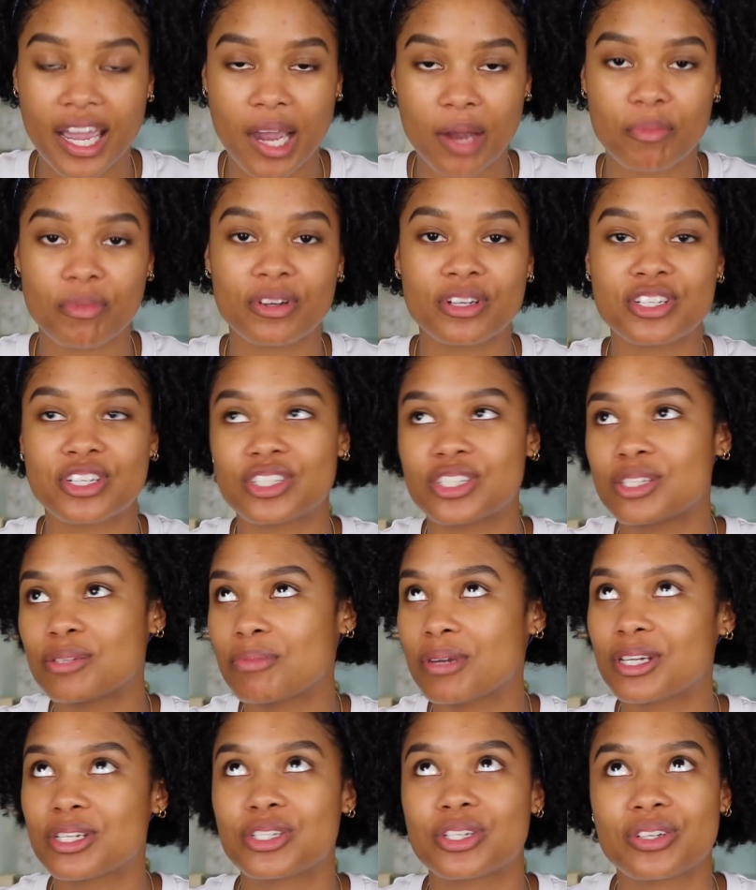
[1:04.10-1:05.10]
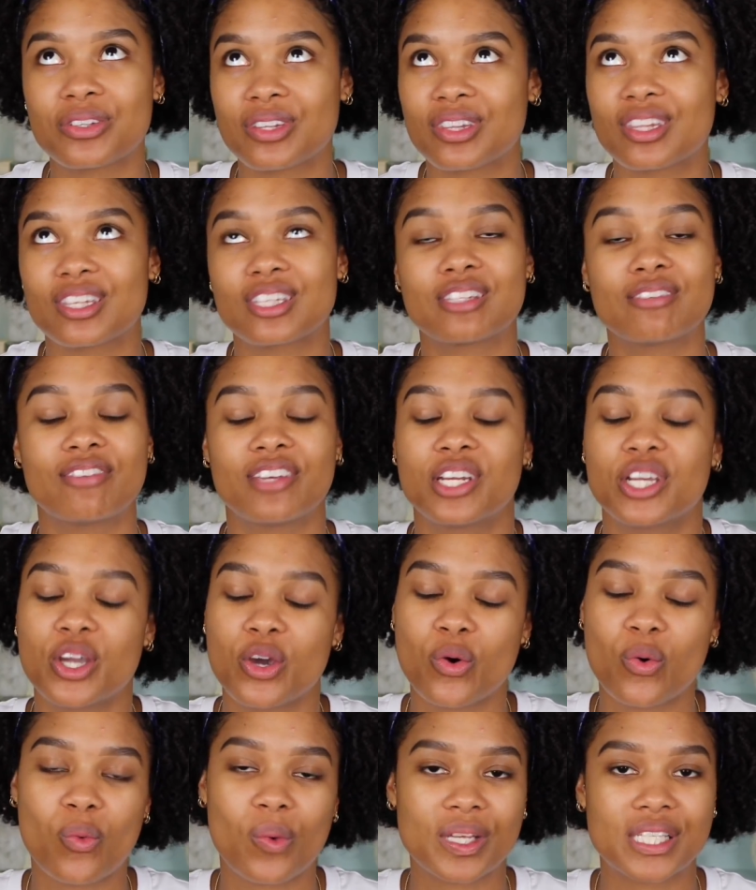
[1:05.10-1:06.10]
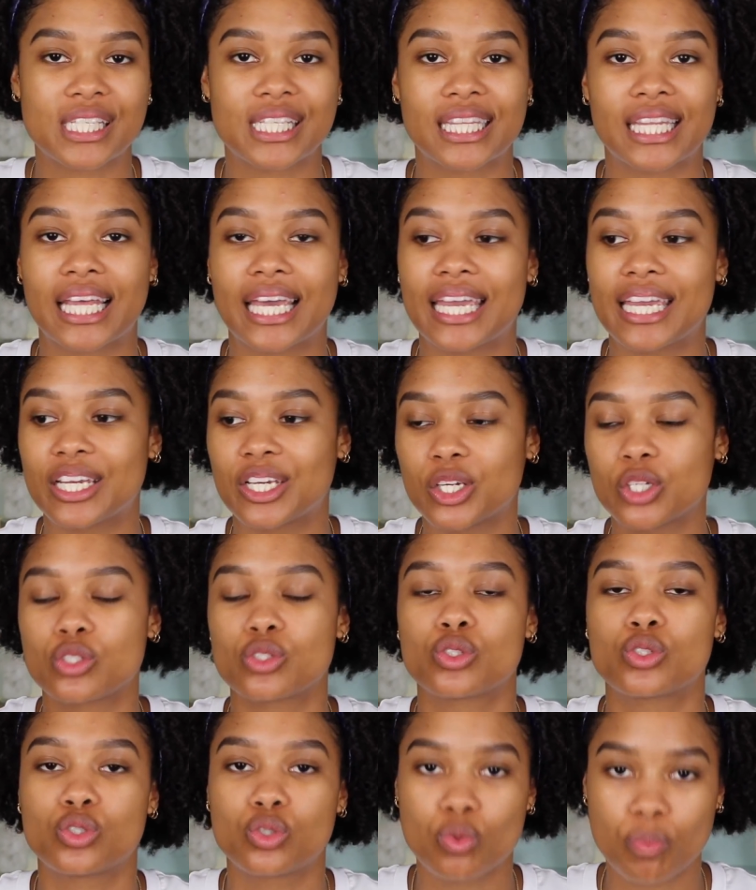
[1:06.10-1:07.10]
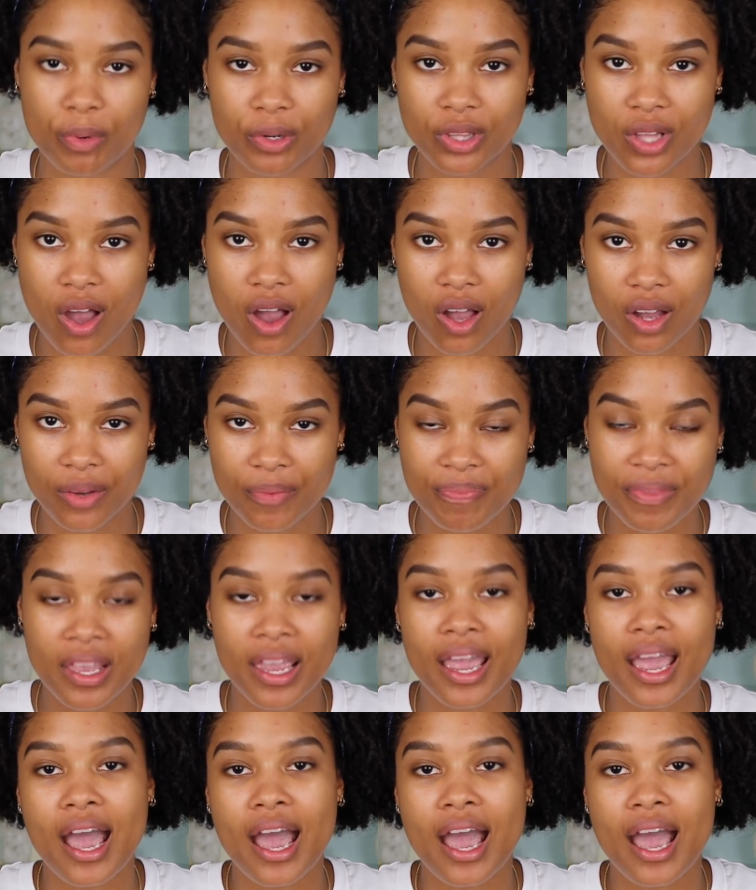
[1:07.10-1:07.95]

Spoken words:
camera just to make sure that this video wasn't like super long.